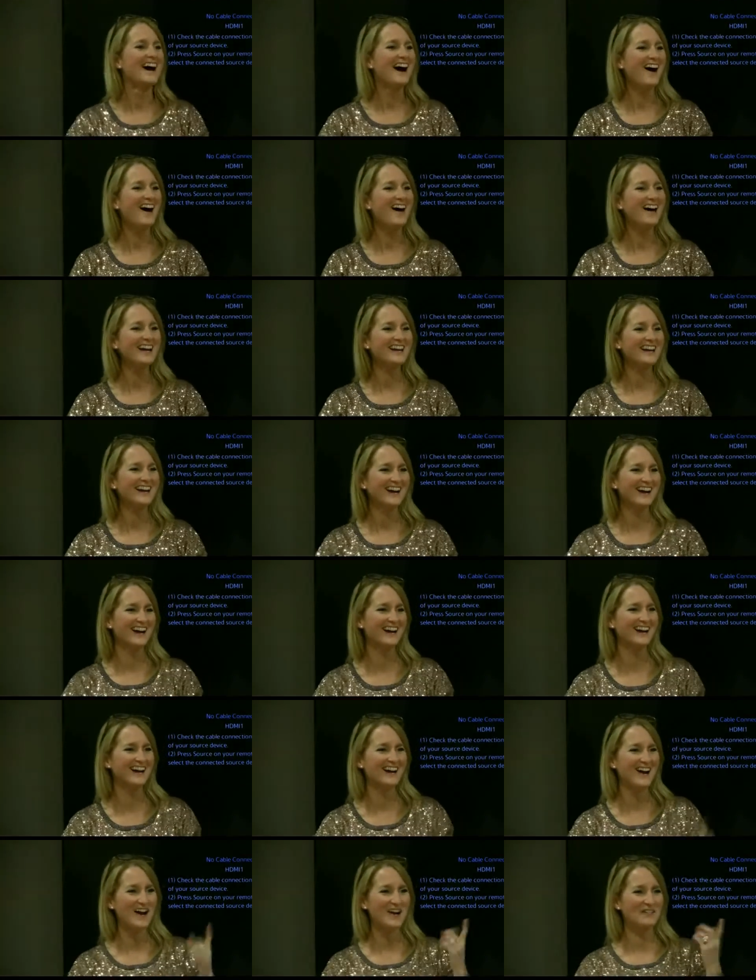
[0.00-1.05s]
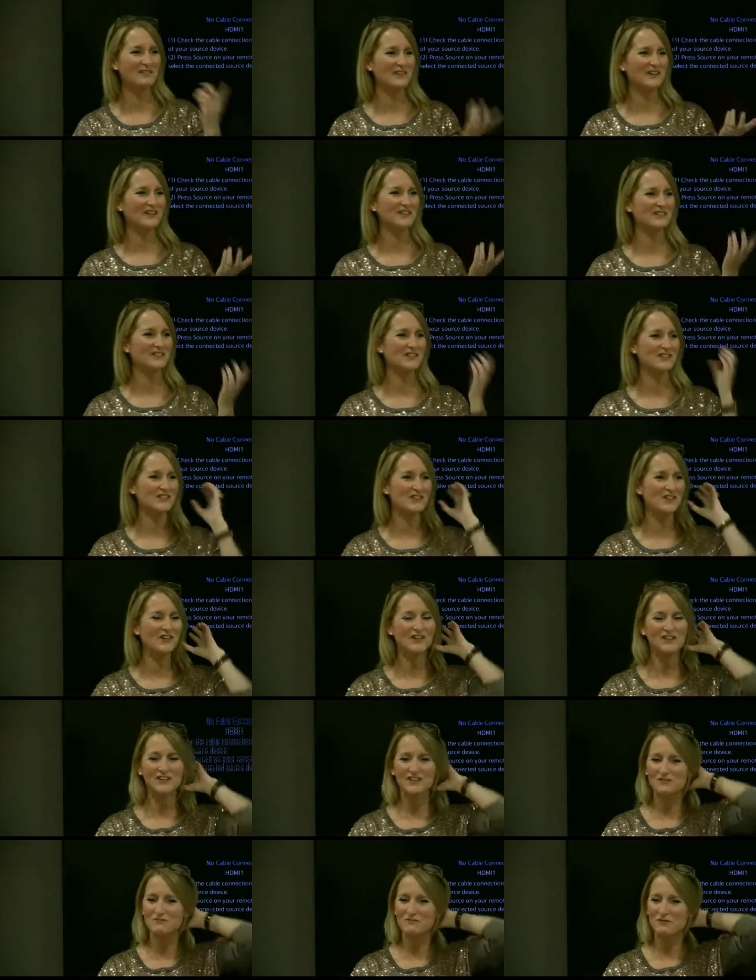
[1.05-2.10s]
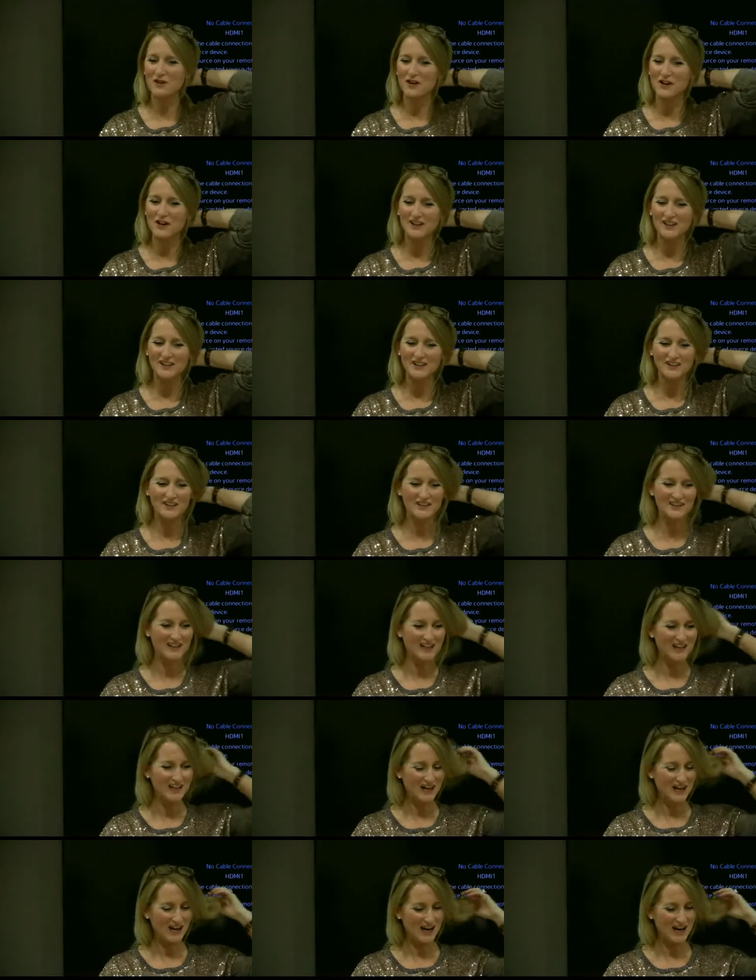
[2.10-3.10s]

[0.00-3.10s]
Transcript: I worked with Sean and Brian